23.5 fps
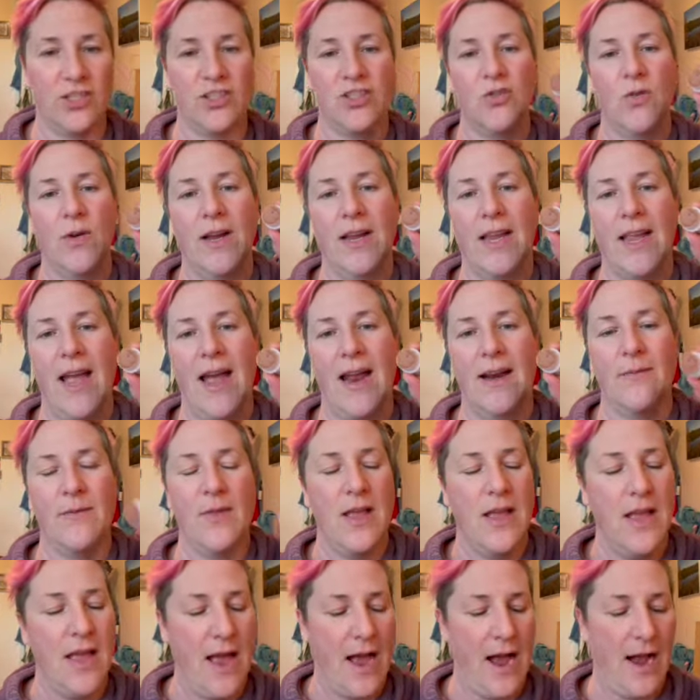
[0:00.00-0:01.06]
So again,
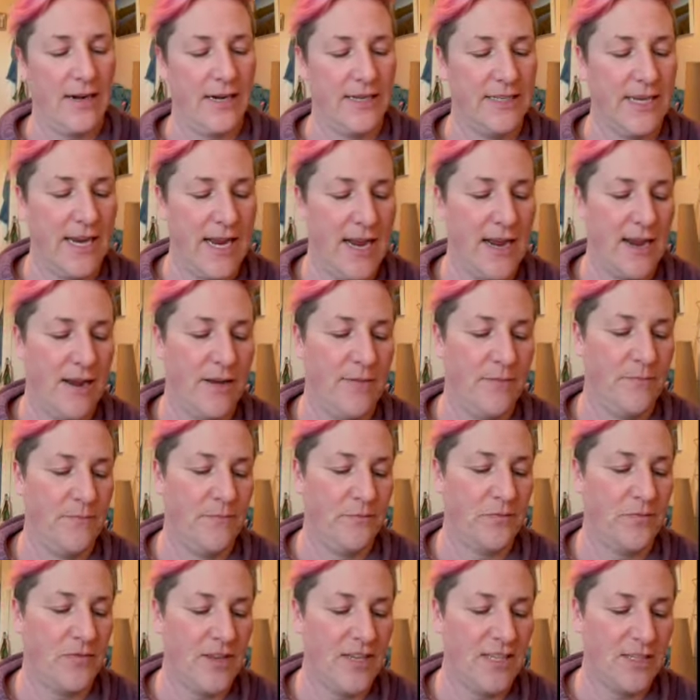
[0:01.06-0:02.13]
I'm going to take
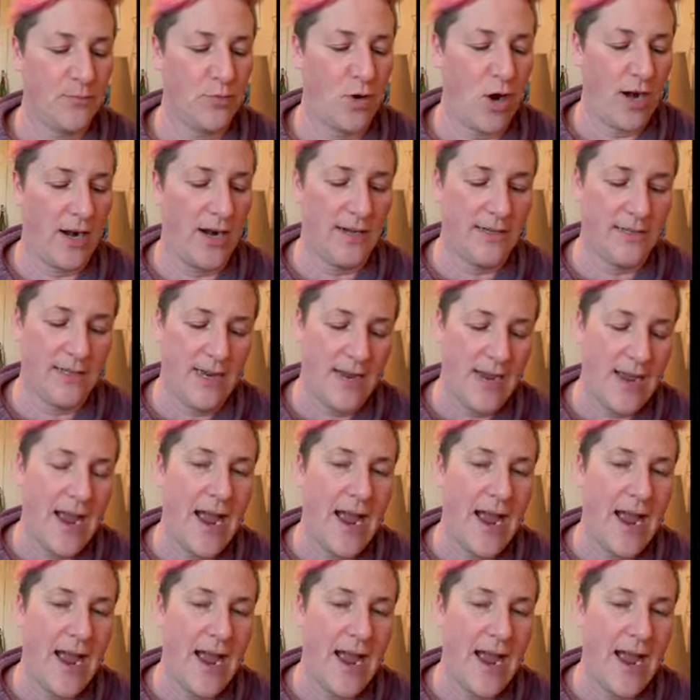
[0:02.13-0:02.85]
this product.